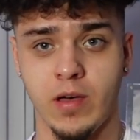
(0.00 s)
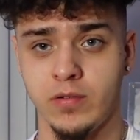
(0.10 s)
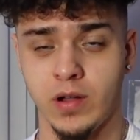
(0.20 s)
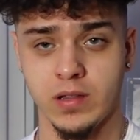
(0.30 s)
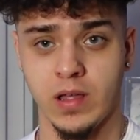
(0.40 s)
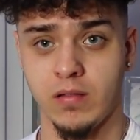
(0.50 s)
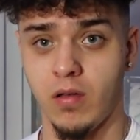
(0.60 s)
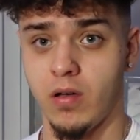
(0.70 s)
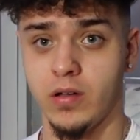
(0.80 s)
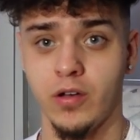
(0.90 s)
out not that
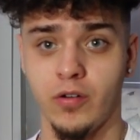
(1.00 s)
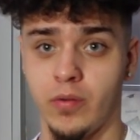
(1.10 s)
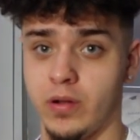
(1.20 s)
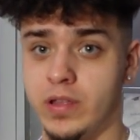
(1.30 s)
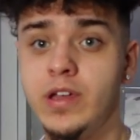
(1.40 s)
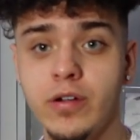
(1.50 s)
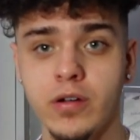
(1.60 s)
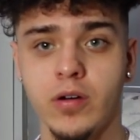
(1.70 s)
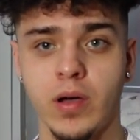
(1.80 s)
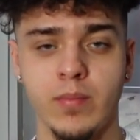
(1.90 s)
long ago, around a year
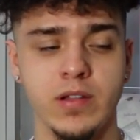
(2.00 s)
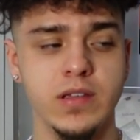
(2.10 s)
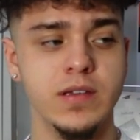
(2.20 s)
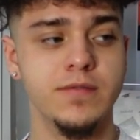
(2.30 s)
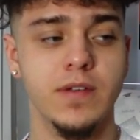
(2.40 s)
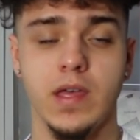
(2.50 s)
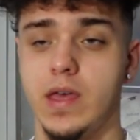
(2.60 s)
ago I believe.